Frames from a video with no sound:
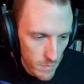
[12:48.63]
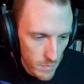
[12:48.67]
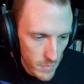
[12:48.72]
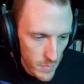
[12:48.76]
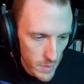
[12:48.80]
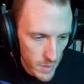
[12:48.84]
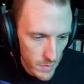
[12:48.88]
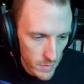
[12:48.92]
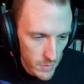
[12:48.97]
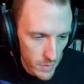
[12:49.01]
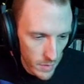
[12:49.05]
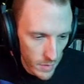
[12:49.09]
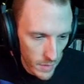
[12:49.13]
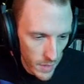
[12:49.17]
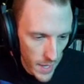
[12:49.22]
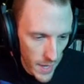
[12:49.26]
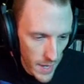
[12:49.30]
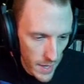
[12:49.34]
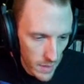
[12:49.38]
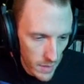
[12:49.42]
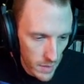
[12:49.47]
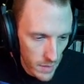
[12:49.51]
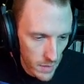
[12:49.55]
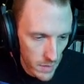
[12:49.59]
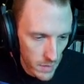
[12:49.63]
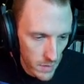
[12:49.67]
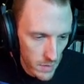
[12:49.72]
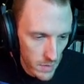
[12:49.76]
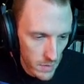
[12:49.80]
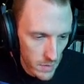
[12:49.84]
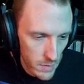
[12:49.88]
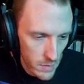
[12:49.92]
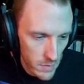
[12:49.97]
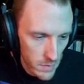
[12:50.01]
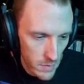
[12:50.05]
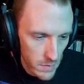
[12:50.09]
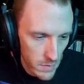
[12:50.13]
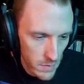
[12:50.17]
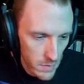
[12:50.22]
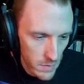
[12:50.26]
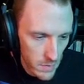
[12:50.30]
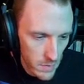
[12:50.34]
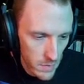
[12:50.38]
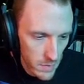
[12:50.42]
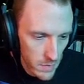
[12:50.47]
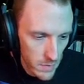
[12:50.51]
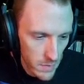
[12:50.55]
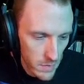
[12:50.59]
Bit of a lag here,
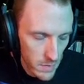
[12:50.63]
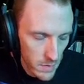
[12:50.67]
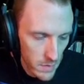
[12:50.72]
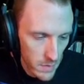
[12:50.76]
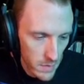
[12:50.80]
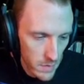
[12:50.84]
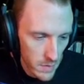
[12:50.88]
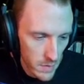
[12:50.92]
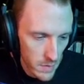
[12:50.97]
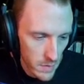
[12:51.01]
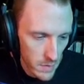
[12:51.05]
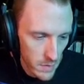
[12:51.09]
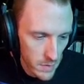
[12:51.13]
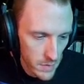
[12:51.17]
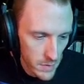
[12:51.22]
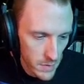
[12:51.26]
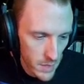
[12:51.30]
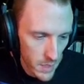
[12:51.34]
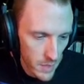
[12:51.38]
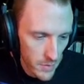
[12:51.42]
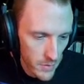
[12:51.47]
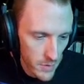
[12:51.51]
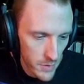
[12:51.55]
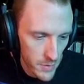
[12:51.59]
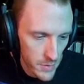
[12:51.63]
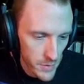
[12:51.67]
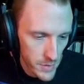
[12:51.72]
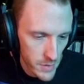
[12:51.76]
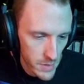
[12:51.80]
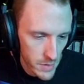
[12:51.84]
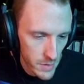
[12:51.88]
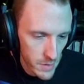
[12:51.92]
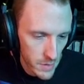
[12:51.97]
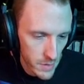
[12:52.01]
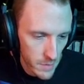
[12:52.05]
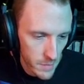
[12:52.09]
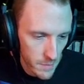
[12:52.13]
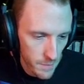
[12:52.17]
it's kind of interesting.